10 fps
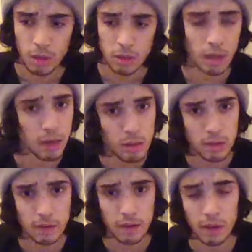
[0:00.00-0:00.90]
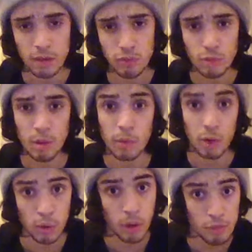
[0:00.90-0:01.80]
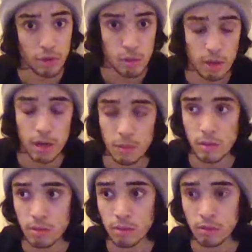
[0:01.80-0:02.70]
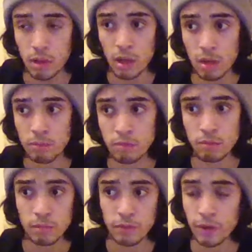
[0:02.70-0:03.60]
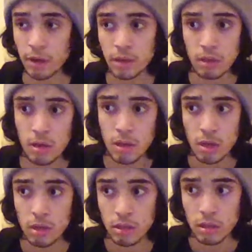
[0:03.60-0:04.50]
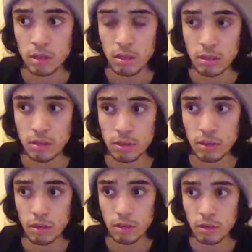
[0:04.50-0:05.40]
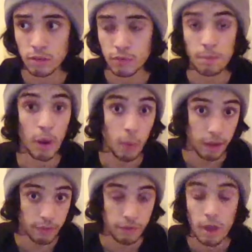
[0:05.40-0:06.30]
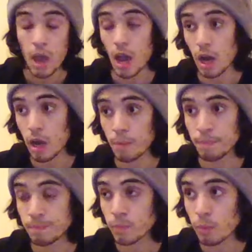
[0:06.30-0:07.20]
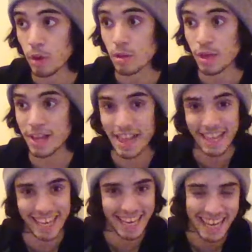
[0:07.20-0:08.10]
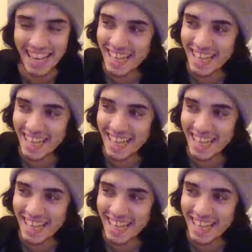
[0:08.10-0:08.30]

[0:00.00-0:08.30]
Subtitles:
like I said today to someone who I was explaining this to, very dear, my wife. Basically,